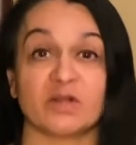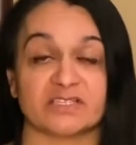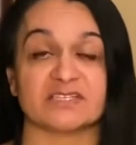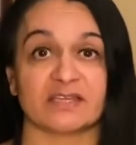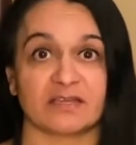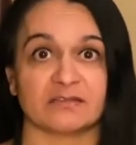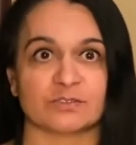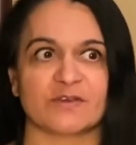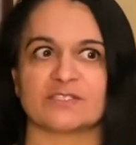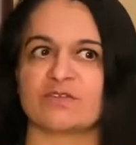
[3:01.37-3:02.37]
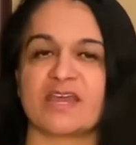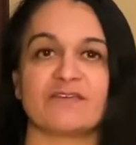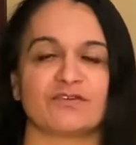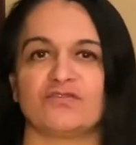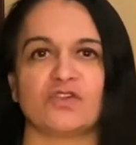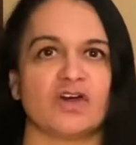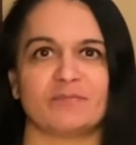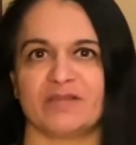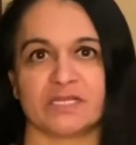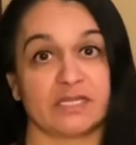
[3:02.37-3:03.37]
is the giggles, right? So they have the full-on
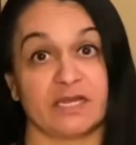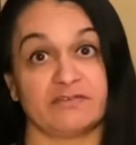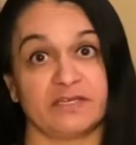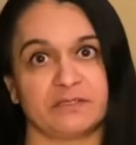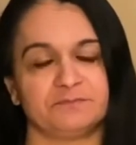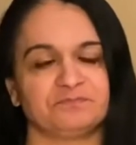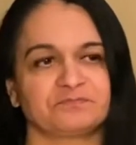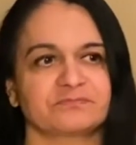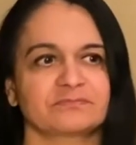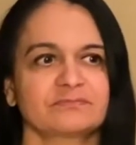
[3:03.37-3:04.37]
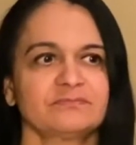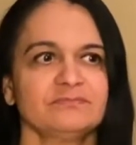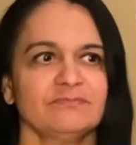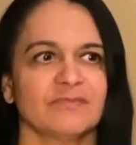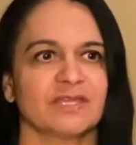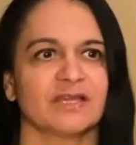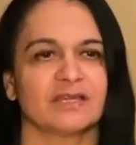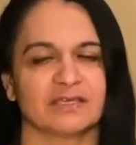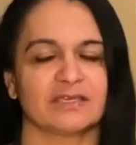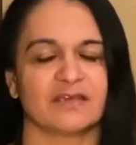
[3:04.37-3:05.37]
belly laugh now.
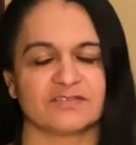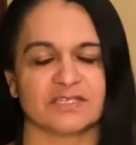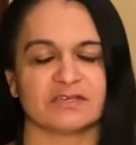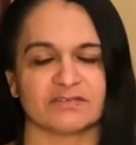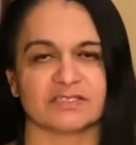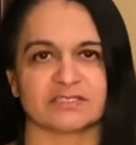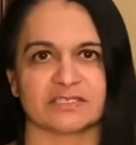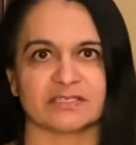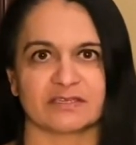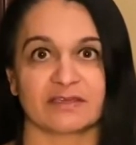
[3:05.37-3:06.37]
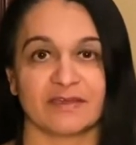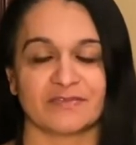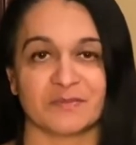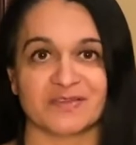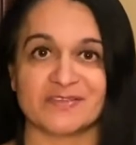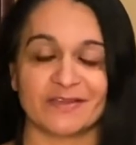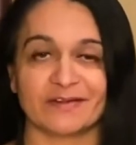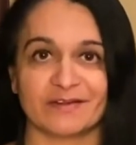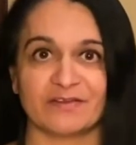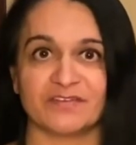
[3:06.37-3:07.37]
You have to obviously get them excited
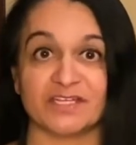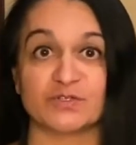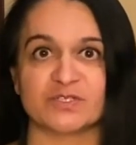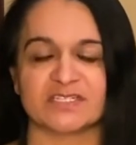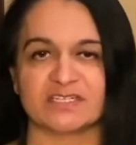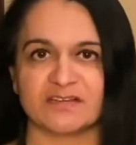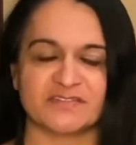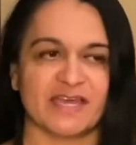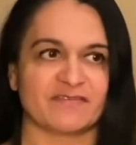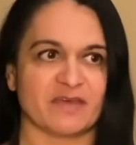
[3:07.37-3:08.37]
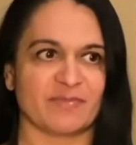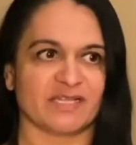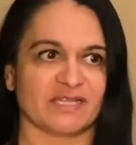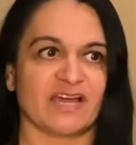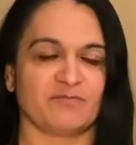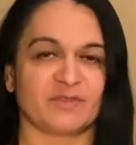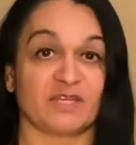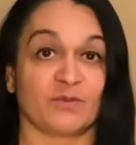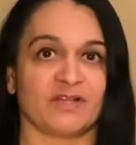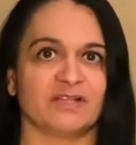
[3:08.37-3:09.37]
enough and interested enough to have that belly laugh, but they
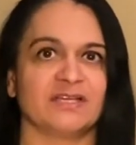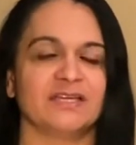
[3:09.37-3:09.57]
will